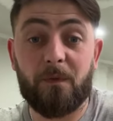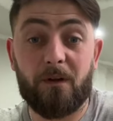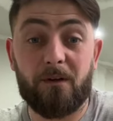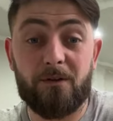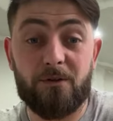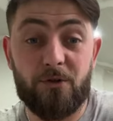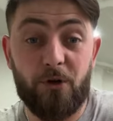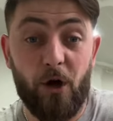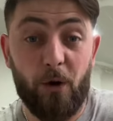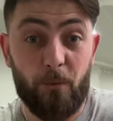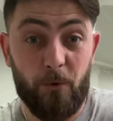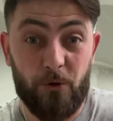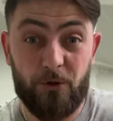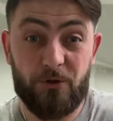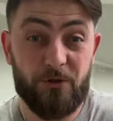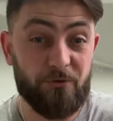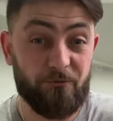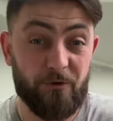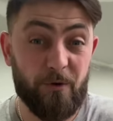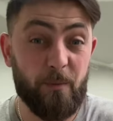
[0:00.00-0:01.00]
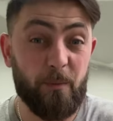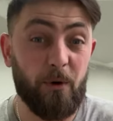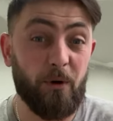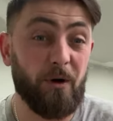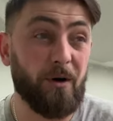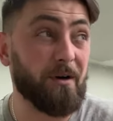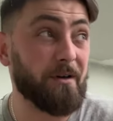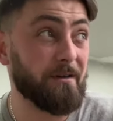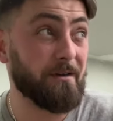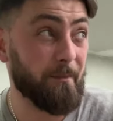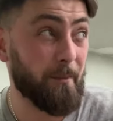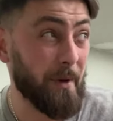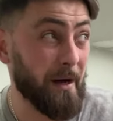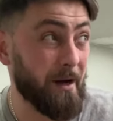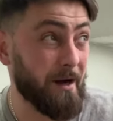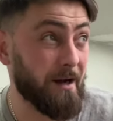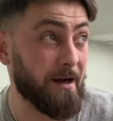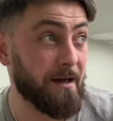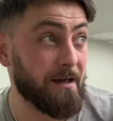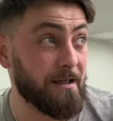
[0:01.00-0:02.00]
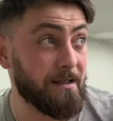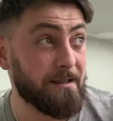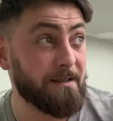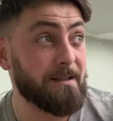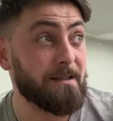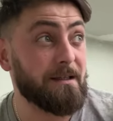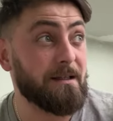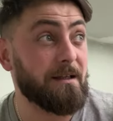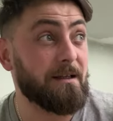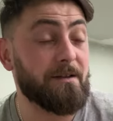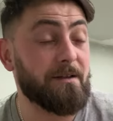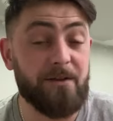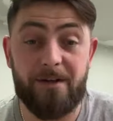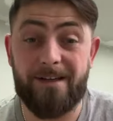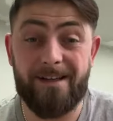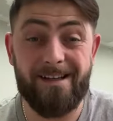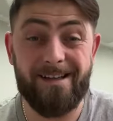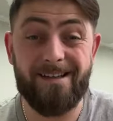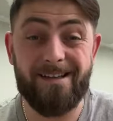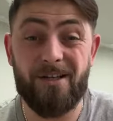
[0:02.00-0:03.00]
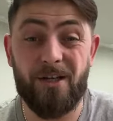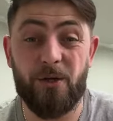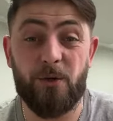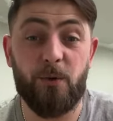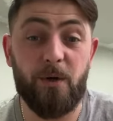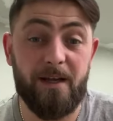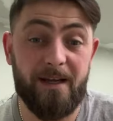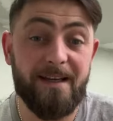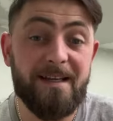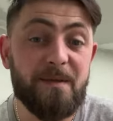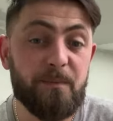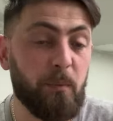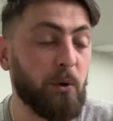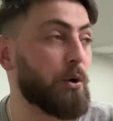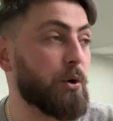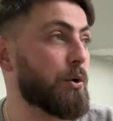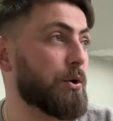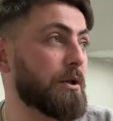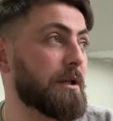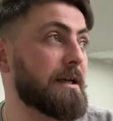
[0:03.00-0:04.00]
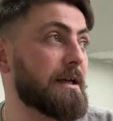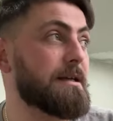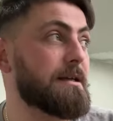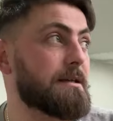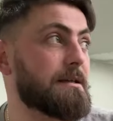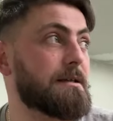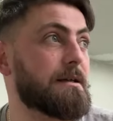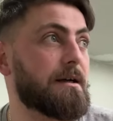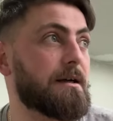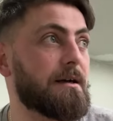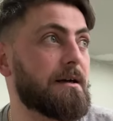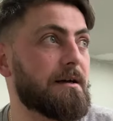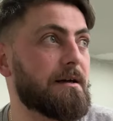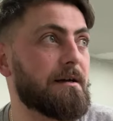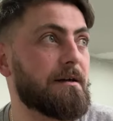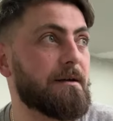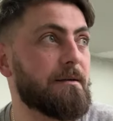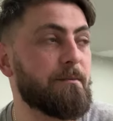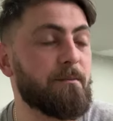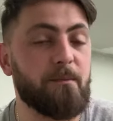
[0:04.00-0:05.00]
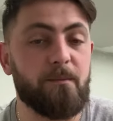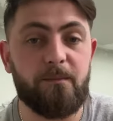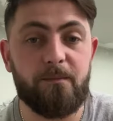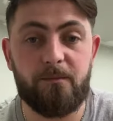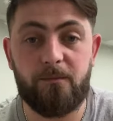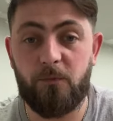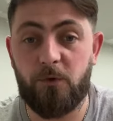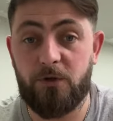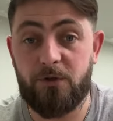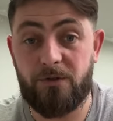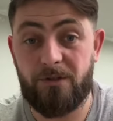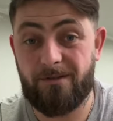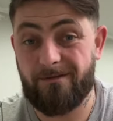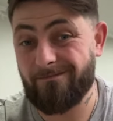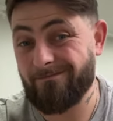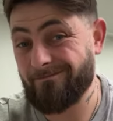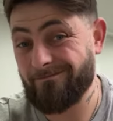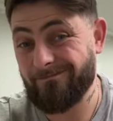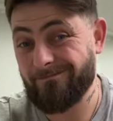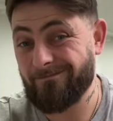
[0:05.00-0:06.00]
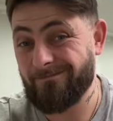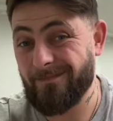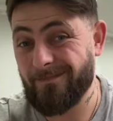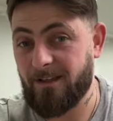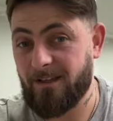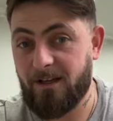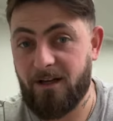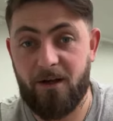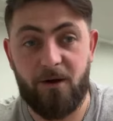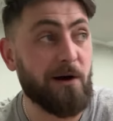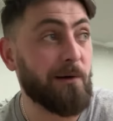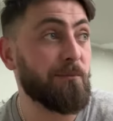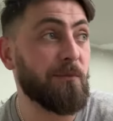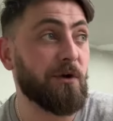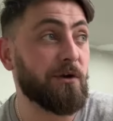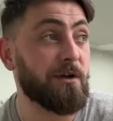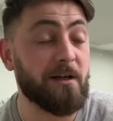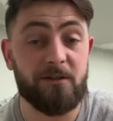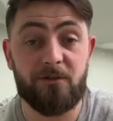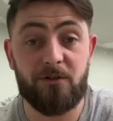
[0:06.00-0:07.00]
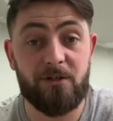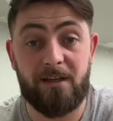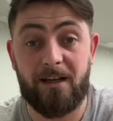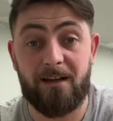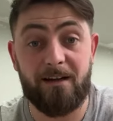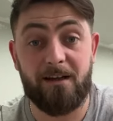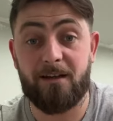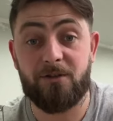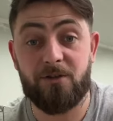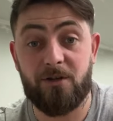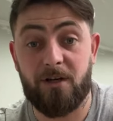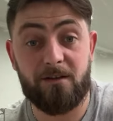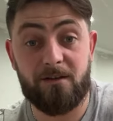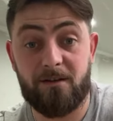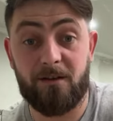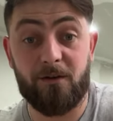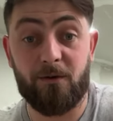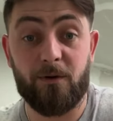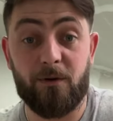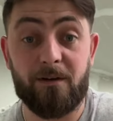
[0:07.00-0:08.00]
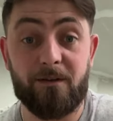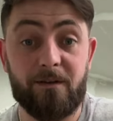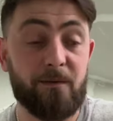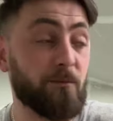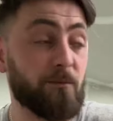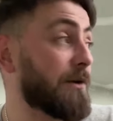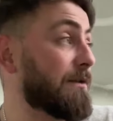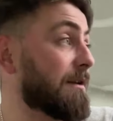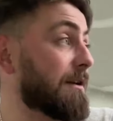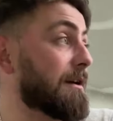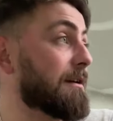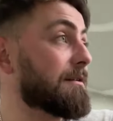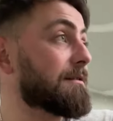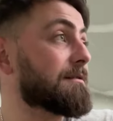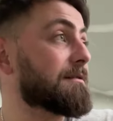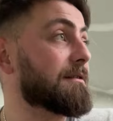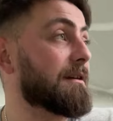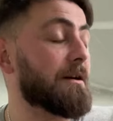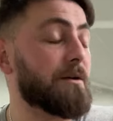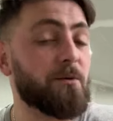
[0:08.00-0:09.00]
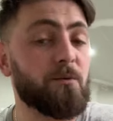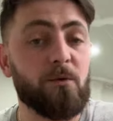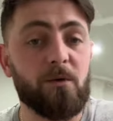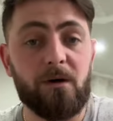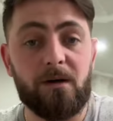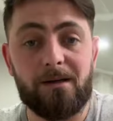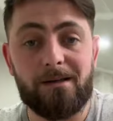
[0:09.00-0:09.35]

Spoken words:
There's not much to report, bar the D2 is poorly, which, you know, I just haven't had a chance to do anything with it. So,